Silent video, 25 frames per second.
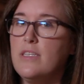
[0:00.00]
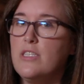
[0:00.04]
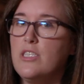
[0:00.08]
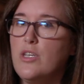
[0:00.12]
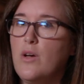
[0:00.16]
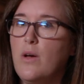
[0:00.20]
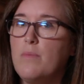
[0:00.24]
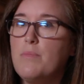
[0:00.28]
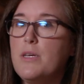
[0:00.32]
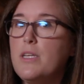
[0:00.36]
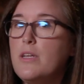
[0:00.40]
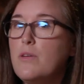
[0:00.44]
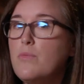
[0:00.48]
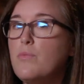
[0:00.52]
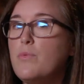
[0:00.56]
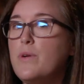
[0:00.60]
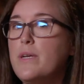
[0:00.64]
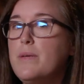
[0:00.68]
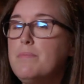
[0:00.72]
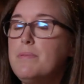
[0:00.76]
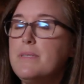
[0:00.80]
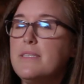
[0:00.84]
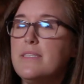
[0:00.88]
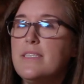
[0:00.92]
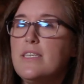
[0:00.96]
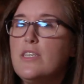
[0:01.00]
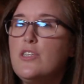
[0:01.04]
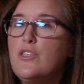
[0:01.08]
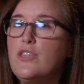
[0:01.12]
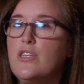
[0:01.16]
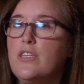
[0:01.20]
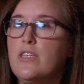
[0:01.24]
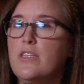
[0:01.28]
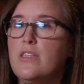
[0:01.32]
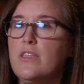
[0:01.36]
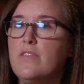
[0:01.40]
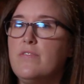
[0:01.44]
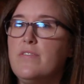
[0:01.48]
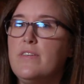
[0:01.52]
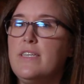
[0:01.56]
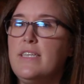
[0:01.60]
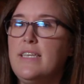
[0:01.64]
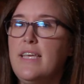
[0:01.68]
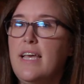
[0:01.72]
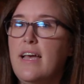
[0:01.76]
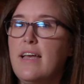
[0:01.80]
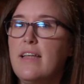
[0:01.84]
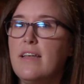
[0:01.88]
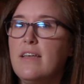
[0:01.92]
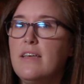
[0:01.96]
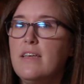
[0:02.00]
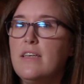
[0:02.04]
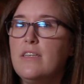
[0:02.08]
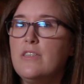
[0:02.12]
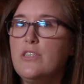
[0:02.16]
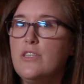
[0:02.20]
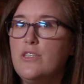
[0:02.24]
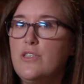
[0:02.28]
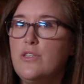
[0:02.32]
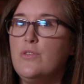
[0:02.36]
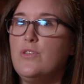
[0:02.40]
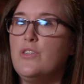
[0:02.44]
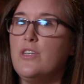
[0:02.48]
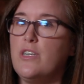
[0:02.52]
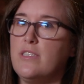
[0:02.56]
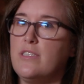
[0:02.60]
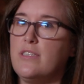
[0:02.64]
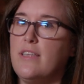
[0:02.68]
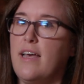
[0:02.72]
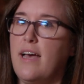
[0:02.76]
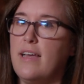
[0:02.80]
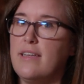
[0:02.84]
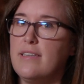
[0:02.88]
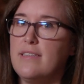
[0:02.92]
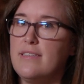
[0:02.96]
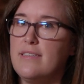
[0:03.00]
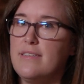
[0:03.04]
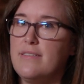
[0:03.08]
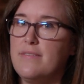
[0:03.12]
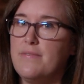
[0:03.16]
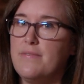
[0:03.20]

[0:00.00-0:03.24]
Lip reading: So I'm going to reposition the vignette to do just that.